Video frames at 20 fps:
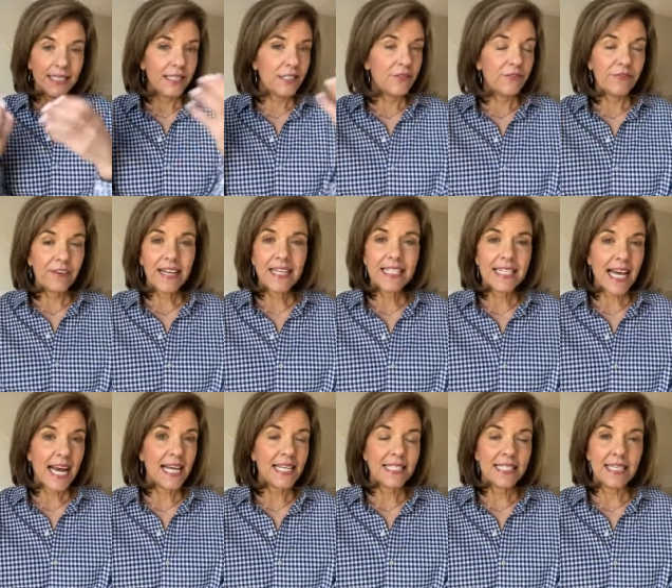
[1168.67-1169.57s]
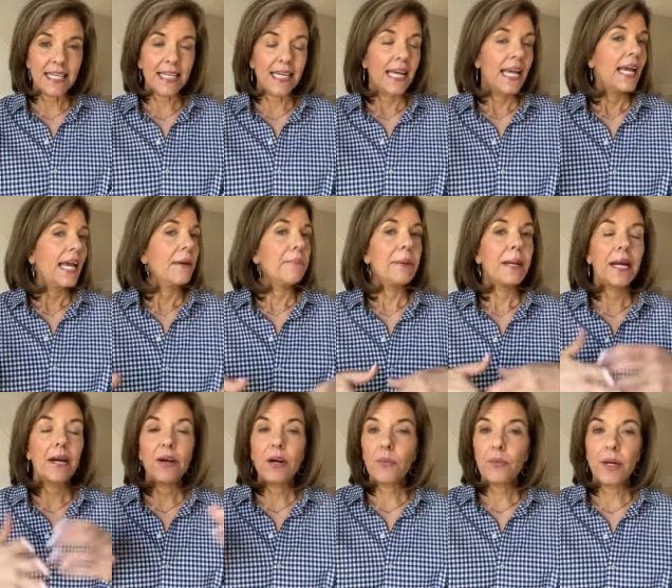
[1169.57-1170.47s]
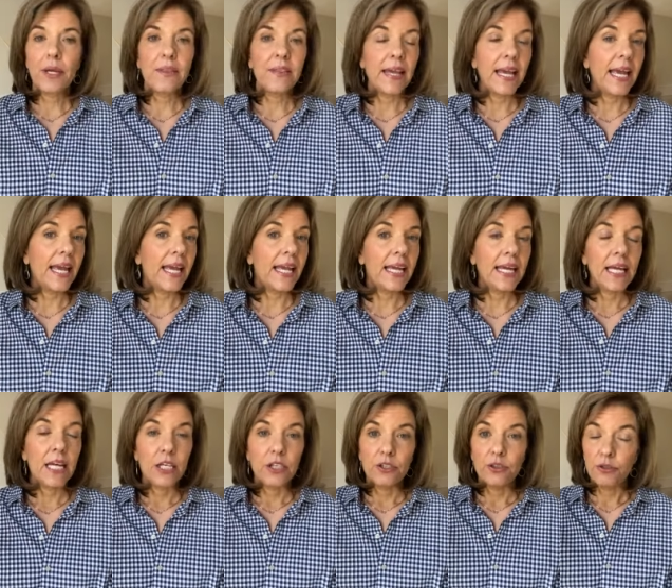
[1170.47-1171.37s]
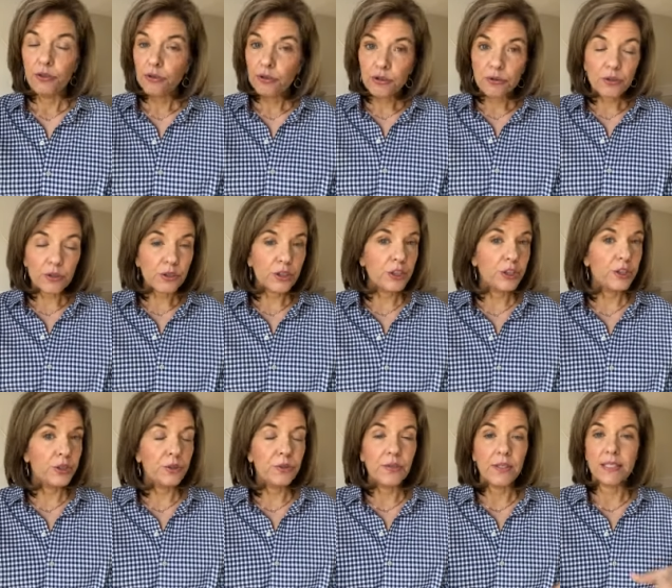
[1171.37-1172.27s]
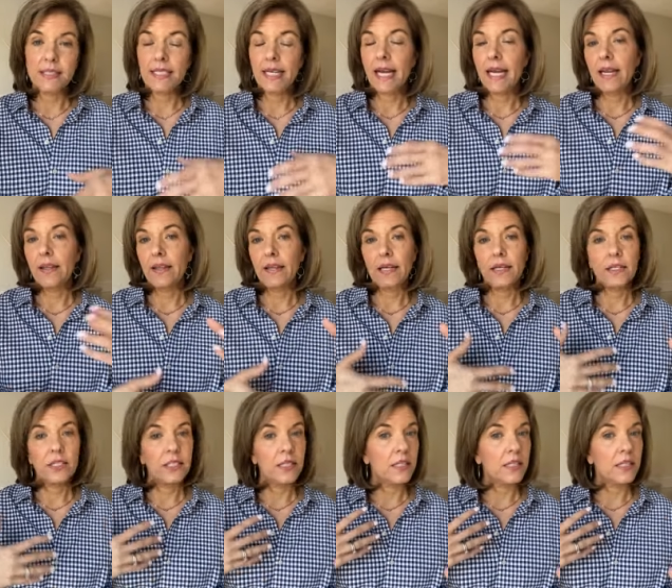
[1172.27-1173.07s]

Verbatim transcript: is fantastic. Pair it with a neutral shoe that's kind of the